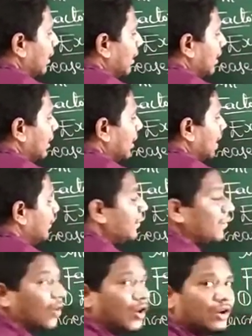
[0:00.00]
If you
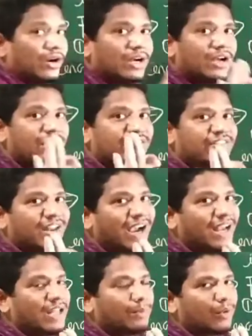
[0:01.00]
want to understand the
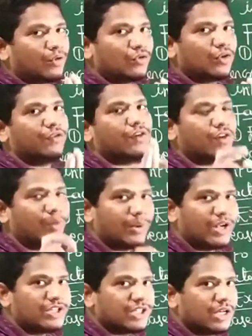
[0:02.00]
process of
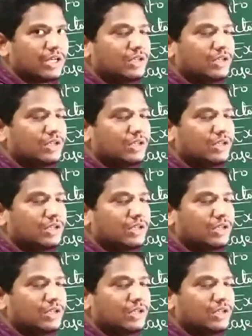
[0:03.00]
evaporation,